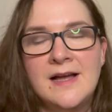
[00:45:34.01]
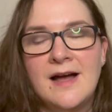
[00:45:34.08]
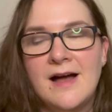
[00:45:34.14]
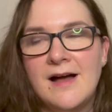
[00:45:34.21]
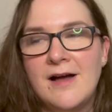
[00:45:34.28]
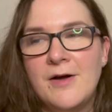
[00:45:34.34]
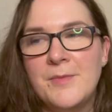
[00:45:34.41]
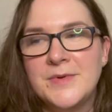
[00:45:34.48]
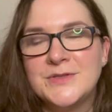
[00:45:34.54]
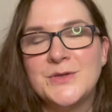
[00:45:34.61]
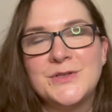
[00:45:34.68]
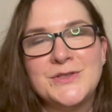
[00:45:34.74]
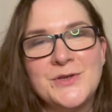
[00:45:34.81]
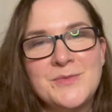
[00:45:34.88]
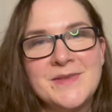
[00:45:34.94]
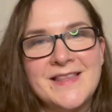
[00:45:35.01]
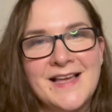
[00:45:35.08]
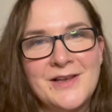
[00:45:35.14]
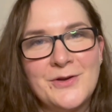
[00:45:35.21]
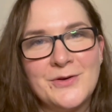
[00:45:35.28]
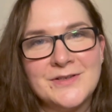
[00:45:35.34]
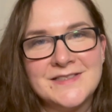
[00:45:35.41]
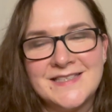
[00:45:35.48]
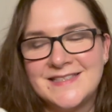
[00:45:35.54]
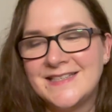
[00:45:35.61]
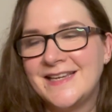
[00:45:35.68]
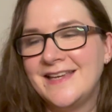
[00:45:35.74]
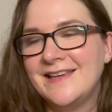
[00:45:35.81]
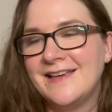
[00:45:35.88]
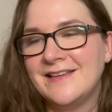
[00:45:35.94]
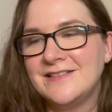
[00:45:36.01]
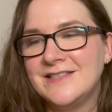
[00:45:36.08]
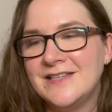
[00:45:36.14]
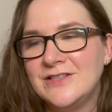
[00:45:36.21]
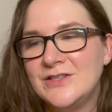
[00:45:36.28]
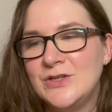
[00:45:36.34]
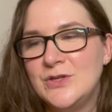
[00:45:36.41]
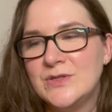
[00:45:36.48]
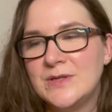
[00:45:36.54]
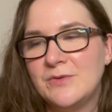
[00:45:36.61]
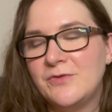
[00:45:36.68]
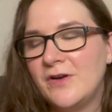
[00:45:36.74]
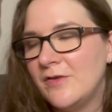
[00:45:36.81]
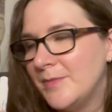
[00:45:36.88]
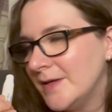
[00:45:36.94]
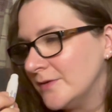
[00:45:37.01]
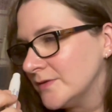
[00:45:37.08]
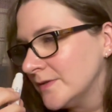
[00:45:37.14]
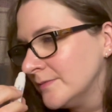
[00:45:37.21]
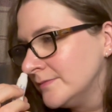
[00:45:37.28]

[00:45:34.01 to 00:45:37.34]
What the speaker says: So it took me that long to take to use it 5ml.